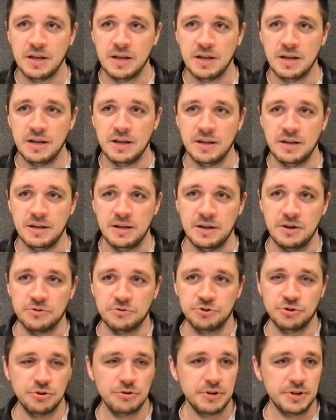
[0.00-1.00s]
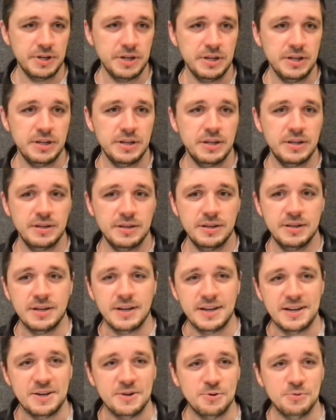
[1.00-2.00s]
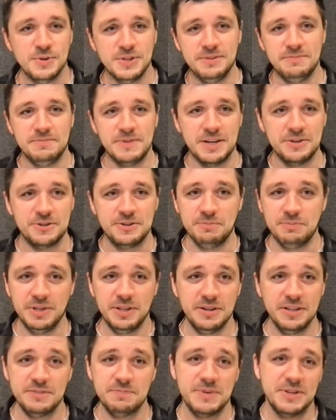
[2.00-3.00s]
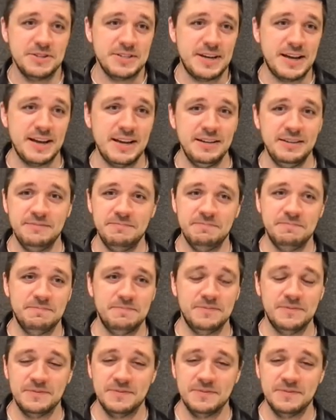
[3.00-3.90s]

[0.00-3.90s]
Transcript: uh, our journey, how we actually built this, because I